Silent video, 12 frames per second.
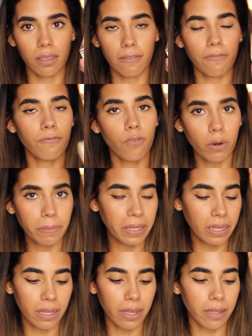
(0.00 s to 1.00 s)
The
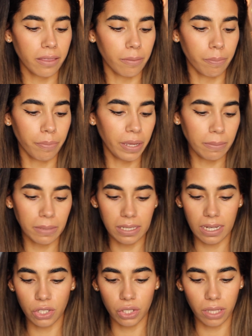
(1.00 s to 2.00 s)
formula, the
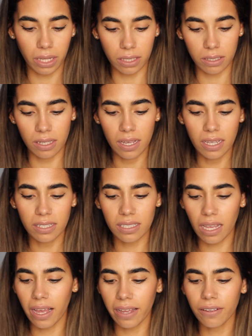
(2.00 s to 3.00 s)
pigmentation, like it's, so